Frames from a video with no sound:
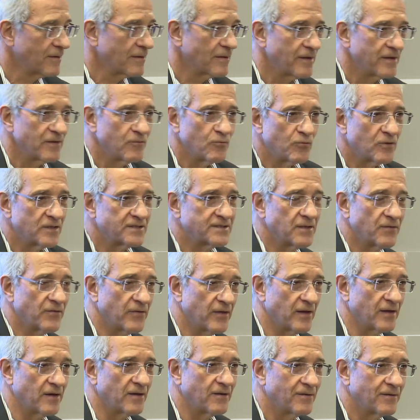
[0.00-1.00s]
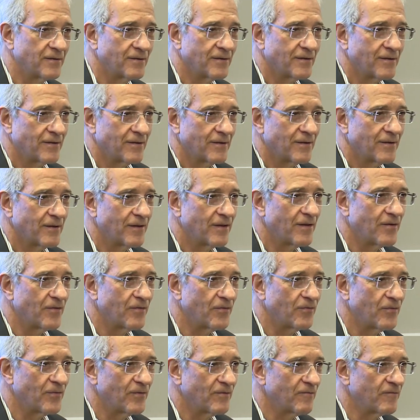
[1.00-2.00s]
It wasn't there. Uh,
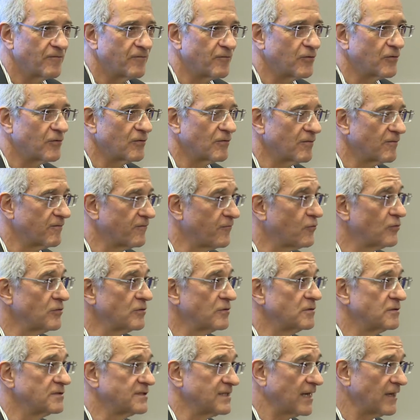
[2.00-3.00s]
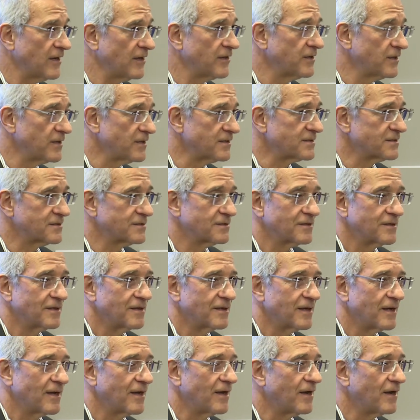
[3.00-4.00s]
for, for Zionists,
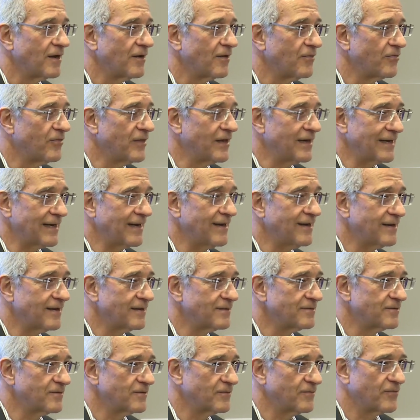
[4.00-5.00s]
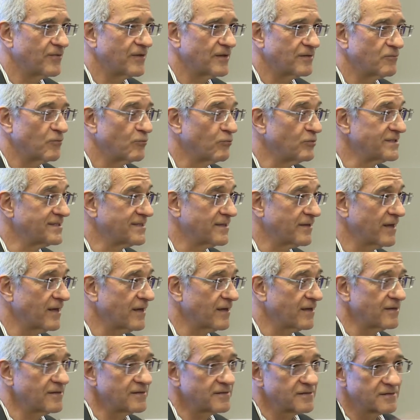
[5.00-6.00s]
uh, the land that was
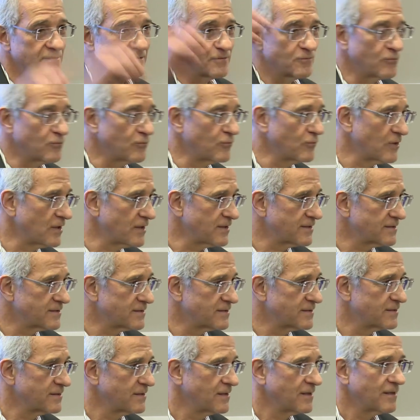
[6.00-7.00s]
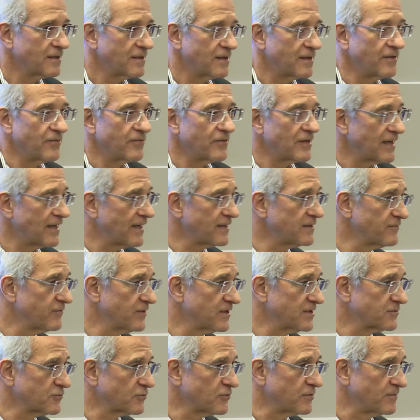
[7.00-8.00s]
theirs was in the land of
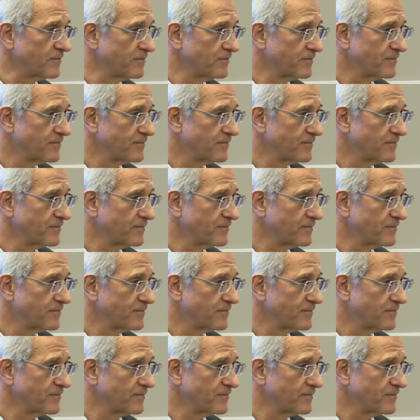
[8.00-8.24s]
Israel.